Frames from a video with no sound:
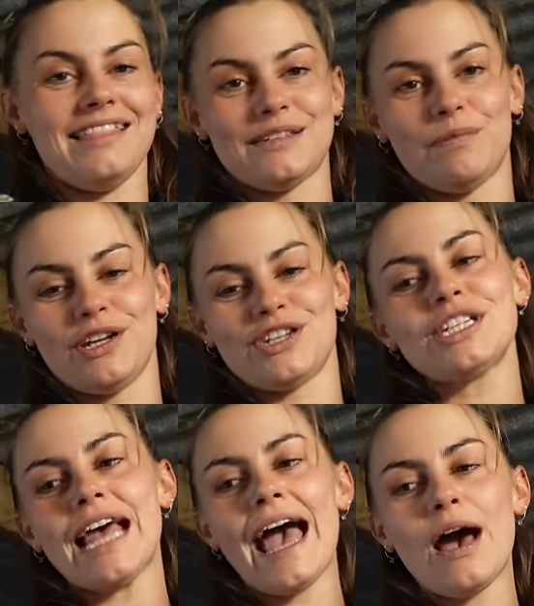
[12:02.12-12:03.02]
this might
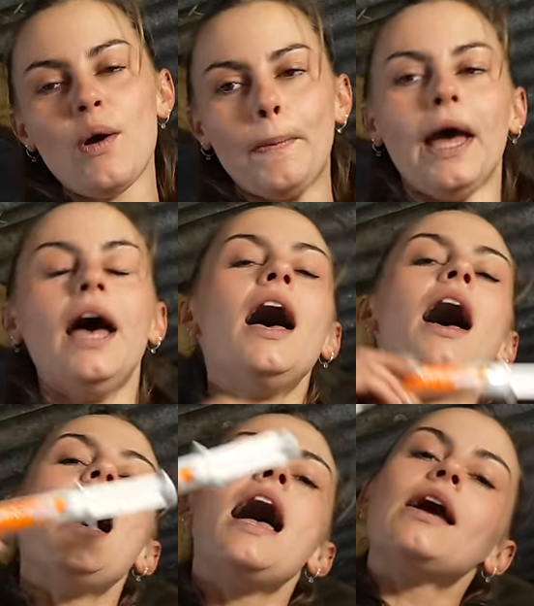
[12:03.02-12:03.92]
just help
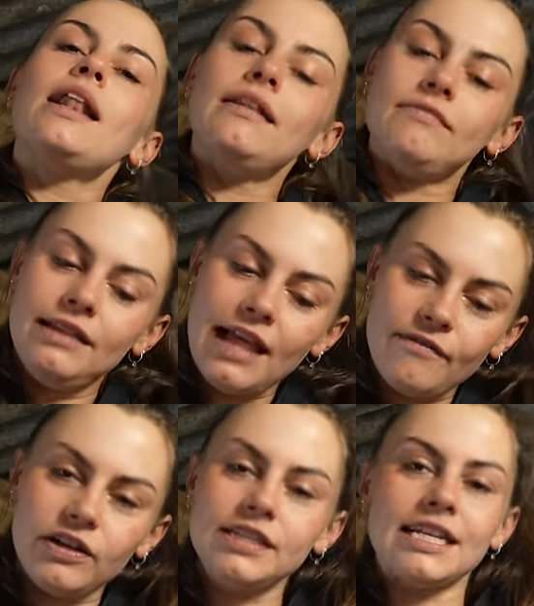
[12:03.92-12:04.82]

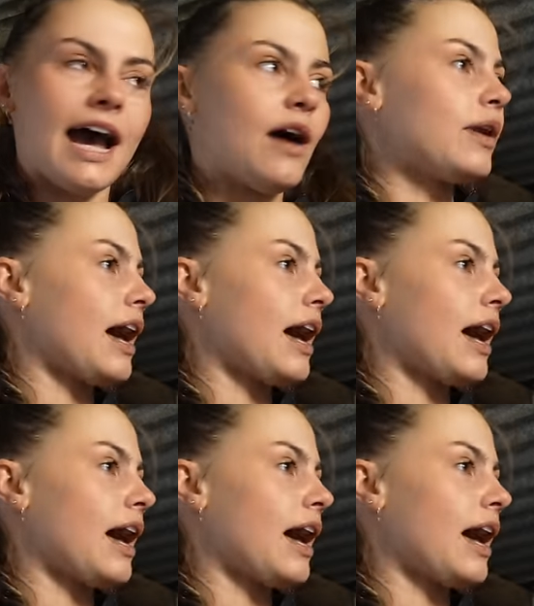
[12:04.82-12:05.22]
level her down,